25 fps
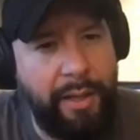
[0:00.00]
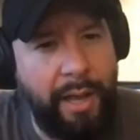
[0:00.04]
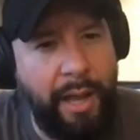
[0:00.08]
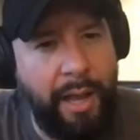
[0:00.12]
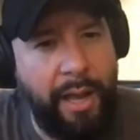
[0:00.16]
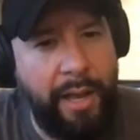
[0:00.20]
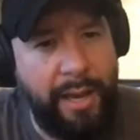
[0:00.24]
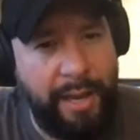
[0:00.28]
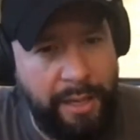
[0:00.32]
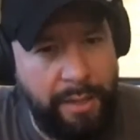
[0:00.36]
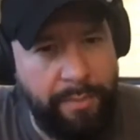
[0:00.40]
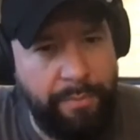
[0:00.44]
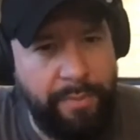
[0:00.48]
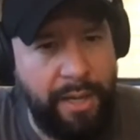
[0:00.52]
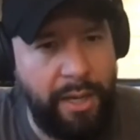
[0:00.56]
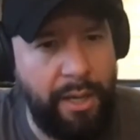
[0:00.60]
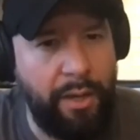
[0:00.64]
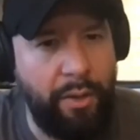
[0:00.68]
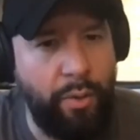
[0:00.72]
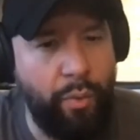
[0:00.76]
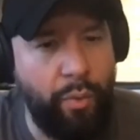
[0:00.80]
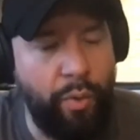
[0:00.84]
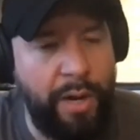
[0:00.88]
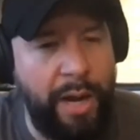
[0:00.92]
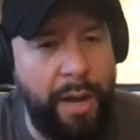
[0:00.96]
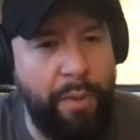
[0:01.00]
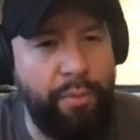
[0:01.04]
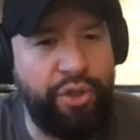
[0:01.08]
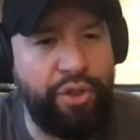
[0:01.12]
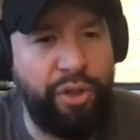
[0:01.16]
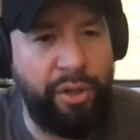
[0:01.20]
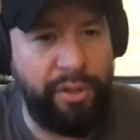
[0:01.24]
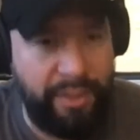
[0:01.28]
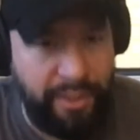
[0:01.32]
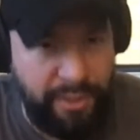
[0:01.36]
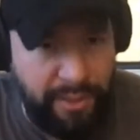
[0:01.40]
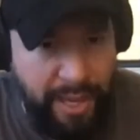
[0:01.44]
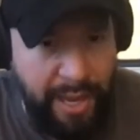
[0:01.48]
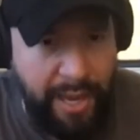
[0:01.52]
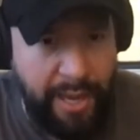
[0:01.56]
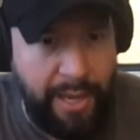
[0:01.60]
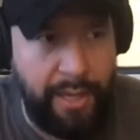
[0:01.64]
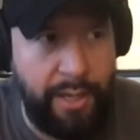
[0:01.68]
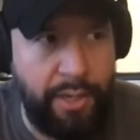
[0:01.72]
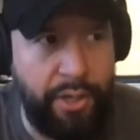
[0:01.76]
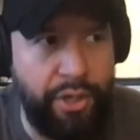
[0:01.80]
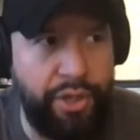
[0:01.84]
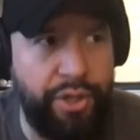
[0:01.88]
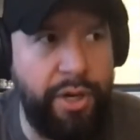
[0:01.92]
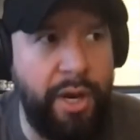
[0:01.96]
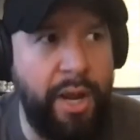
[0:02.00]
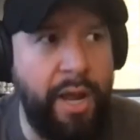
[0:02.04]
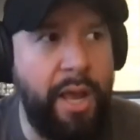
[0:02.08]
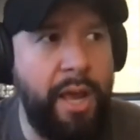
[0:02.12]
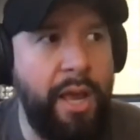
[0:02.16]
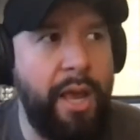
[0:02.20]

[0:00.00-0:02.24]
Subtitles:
in me when I was on stage